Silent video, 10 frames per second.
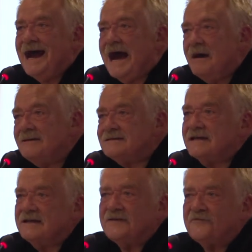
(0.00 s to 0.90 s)
I will
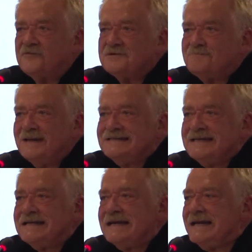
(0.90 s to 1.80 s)
say in the first place,
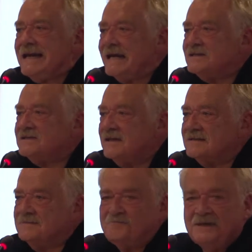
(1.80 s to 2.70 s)
it cannot
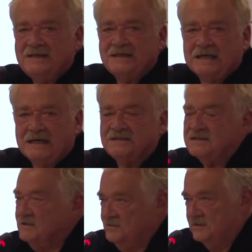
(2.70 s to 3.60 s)
just be the
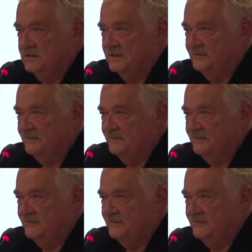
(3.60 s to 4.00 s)
continuity.